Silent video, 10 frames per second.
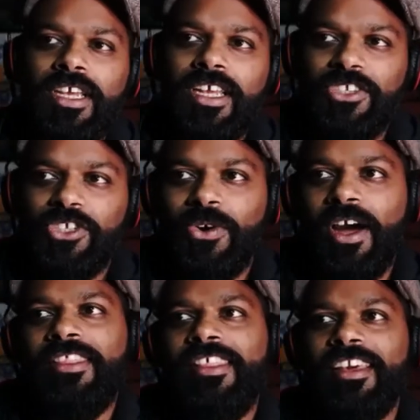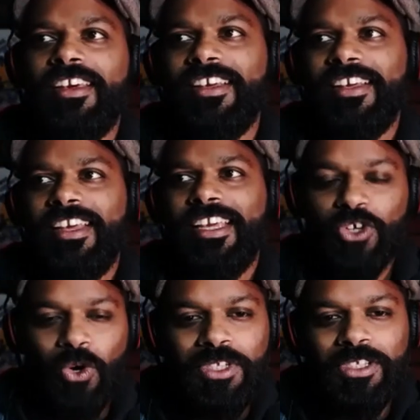And so I think it's
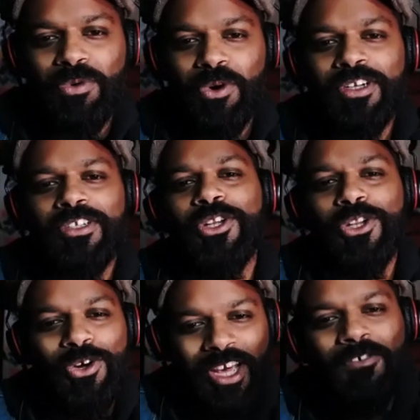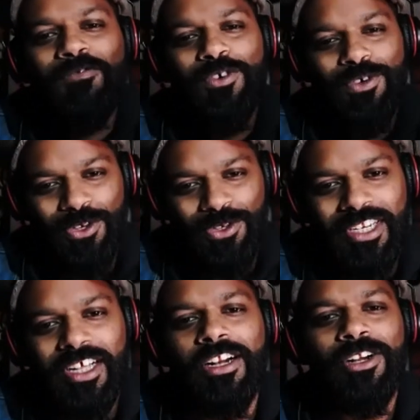always important to look out for those
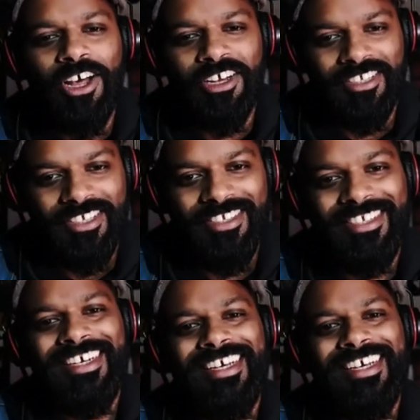little clauses